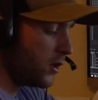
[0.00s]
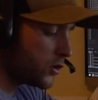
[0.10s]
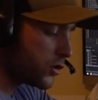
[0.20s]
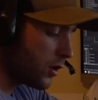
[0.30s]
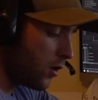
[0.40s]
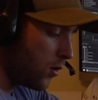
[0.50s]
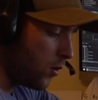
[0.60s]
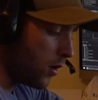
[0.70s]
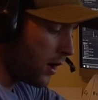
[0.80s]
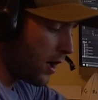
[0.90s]

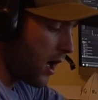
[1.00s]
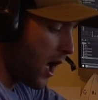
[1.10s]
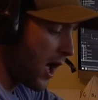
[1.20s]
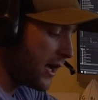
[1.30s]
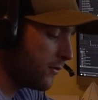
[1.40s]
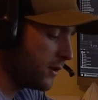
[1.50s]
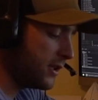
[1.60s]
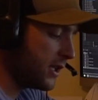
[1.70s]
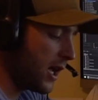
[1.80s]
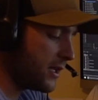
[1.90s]
So I
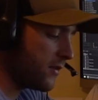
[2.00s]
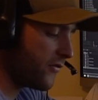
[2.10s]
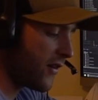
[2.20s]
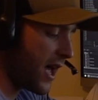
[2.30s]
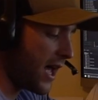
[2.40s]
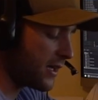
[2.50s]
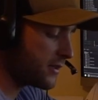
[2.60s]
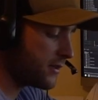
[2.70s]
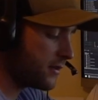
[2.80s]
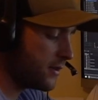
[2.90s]
really like the
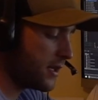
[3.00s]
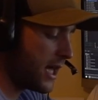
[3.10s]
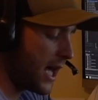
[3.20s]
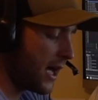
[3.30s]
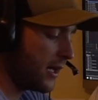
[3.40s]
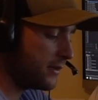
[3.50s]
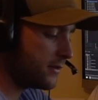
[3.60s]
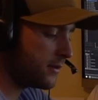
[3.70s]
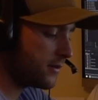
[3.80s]
fact that